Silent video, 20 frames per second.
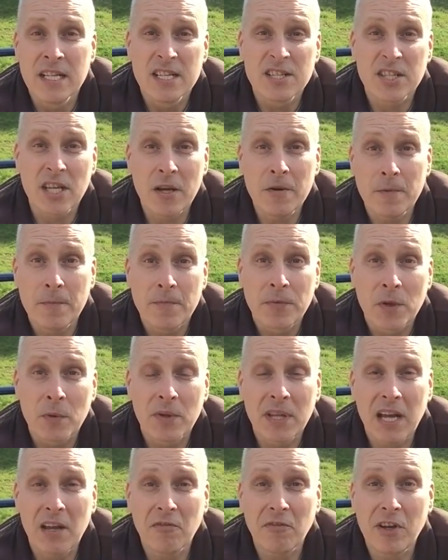So
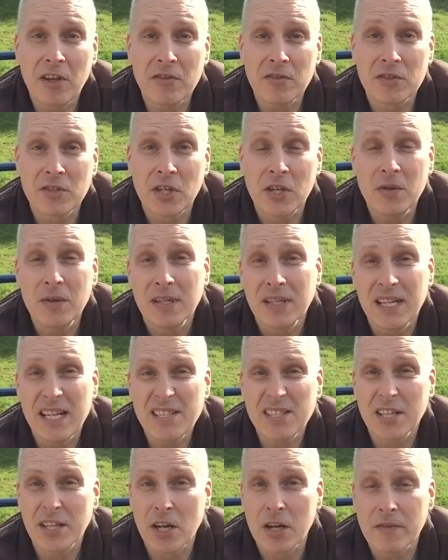without further ado,
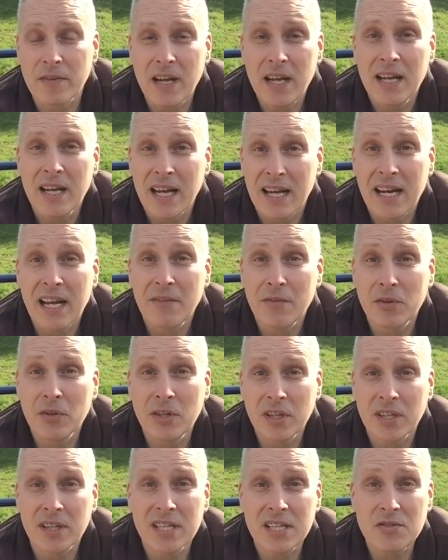let's get over and have a
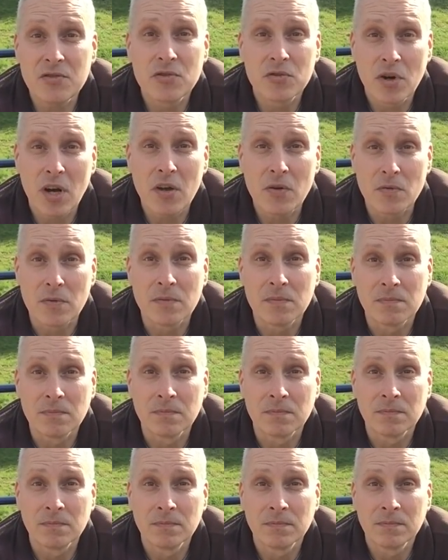look at this drone.
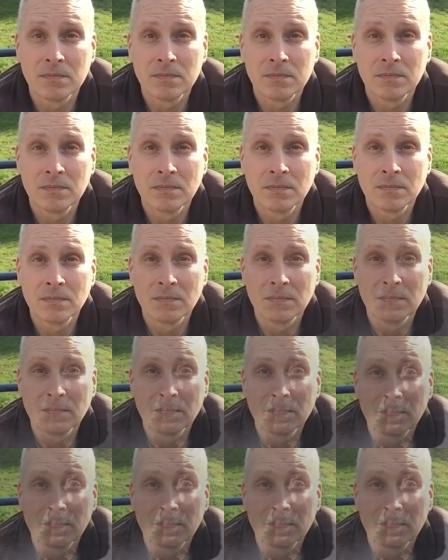I'm